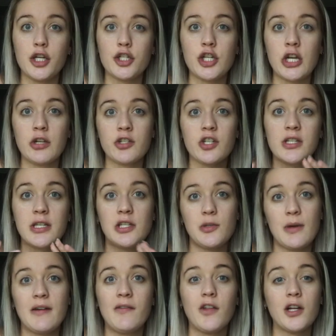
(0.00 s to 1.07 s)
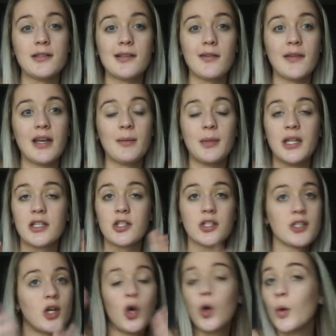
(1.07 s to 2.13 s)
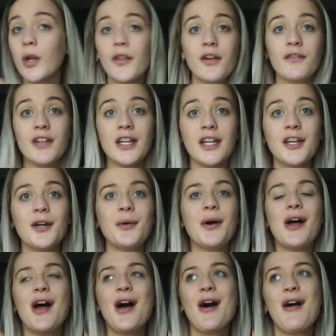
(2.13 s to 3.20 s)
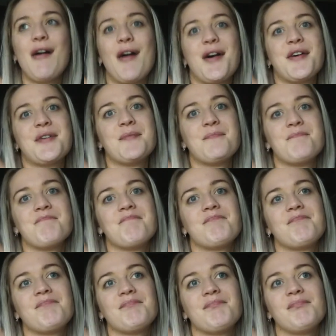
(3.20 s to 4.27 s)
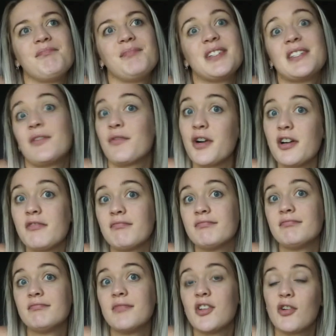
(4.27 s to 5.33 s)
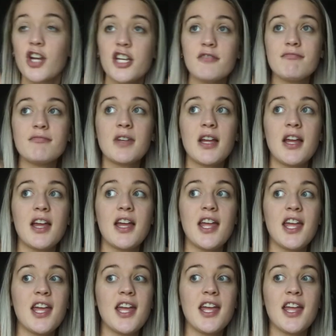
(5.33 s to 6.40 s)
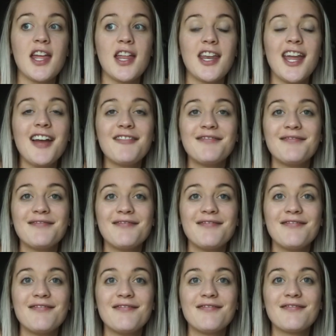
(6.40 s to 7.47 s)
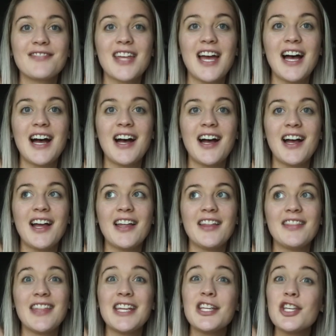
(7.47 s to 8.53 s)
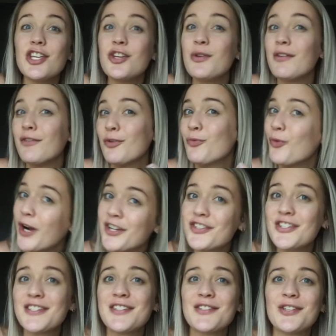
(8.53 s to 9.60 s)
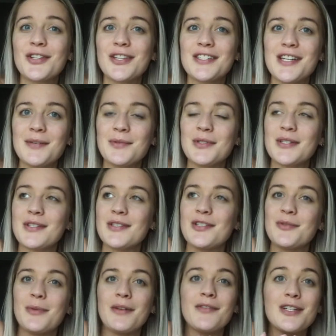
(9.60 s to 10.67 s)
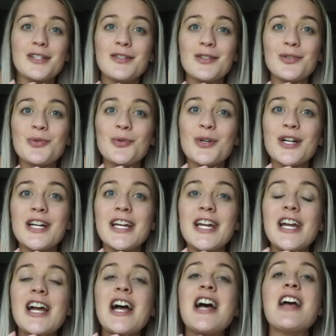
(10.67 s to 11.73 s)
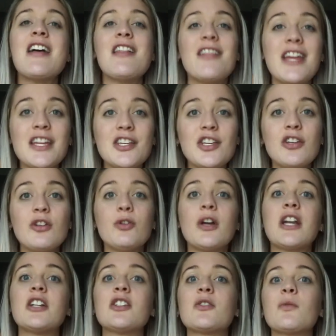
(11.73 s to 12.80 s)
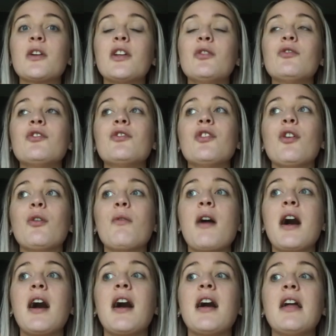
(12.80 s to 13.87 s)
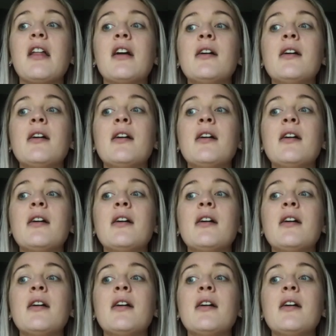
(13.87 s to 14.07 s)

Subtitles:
challenge because I do have thoughts on that, but that's just a whole nother video. But so far, so good. And yeah, I thank you if you watched this and took the time to listen to my fitness story. Thank you, and I just want you to know that